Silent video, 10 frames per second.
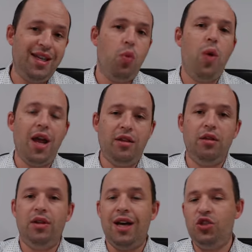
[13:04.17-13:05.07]
say, white
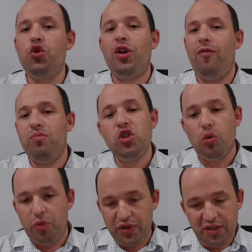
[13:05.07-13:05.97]
does not have
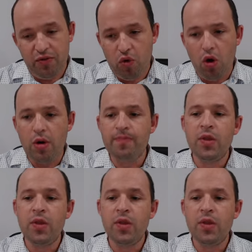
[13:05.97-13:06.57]
bishop on c4.